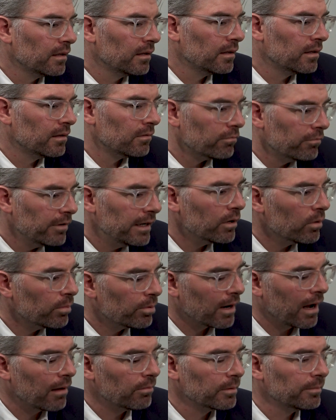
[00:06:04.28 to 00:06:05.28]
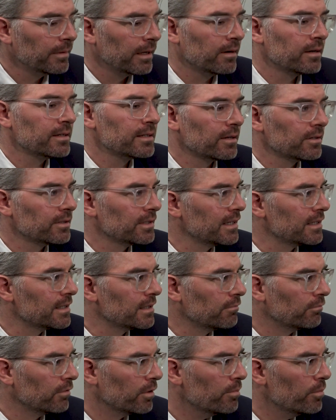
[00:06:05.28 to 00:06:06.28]
the real problem there is there's this
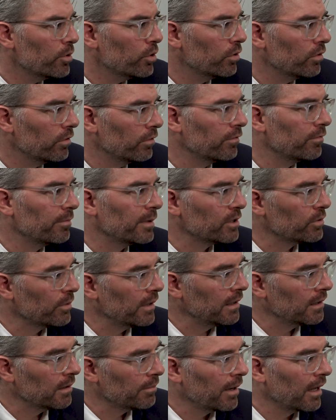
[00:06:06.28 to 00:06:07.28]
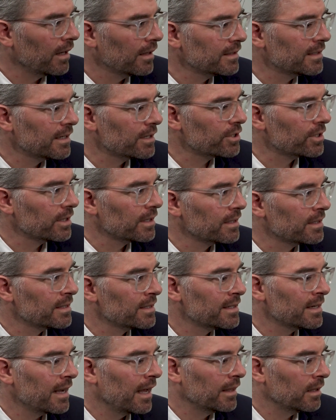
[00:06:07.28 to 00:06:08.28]
remove between the
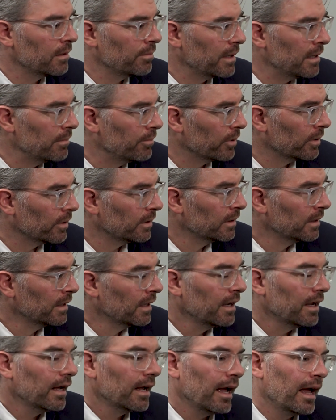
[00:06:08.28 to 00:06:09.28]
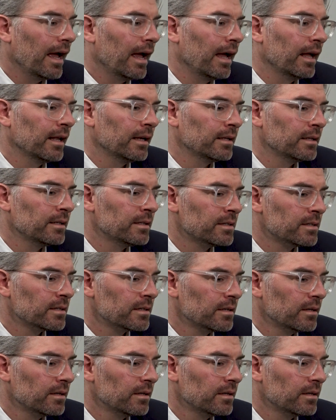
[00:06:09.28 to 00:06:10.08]
politicians and the people. And